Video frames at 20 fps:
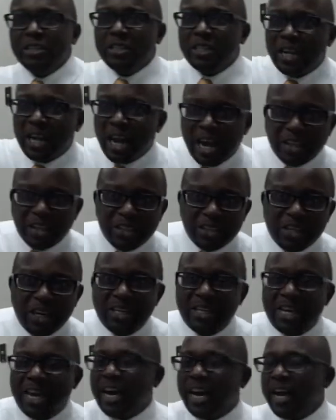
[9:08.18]
international
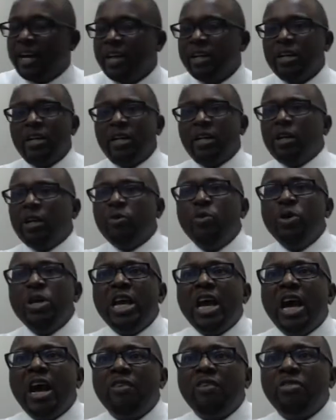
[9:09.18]
that. We
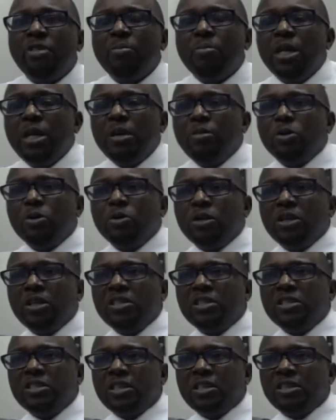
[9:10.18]
have to be able to
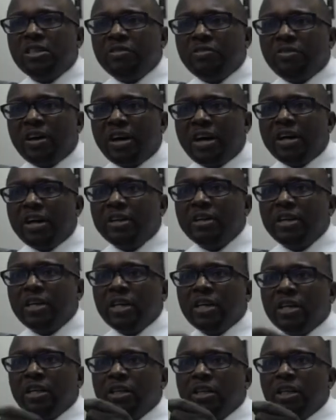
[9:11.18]
incentivize
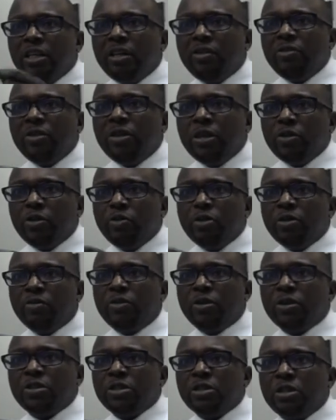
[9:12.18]
even the
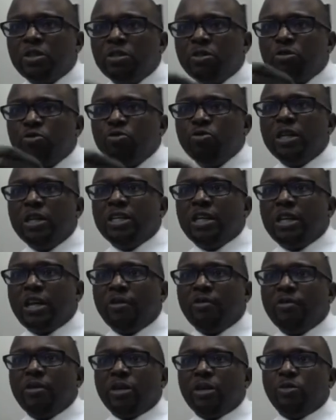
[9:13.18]
university students that
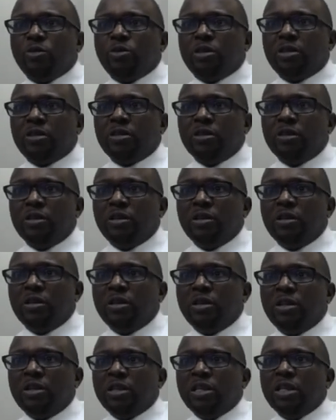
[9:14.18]
are graduating.
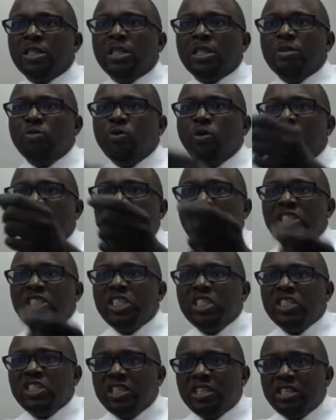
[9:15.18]
The same way in
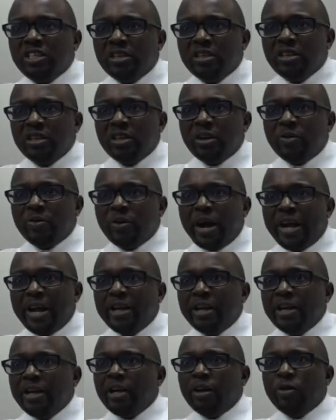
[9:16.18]
teaching,
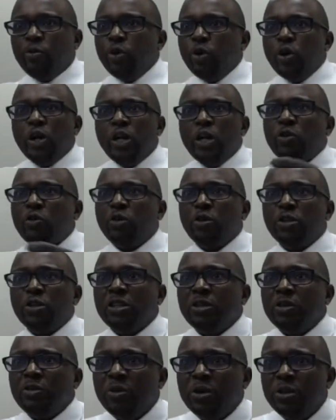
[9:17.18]
right? We don't encourage
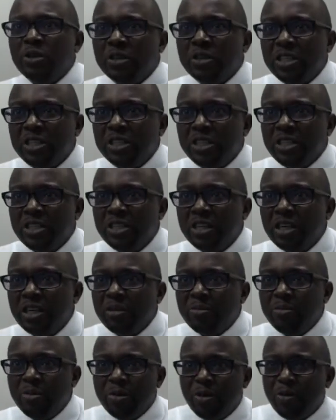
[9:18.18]
them to go into teaching
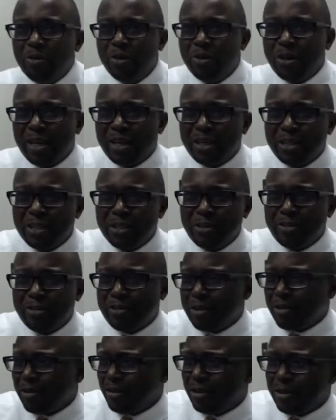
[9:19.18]
because we look at teachers
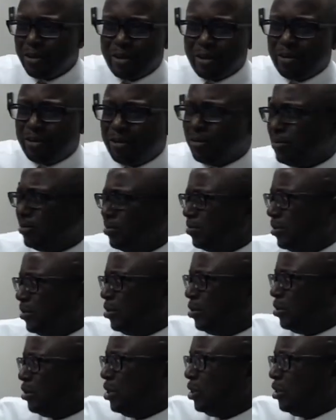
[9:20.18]
like, oh,
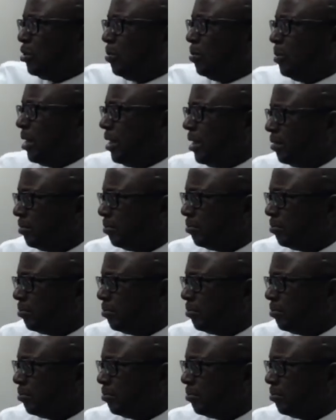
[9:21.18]
he's a teacher, man.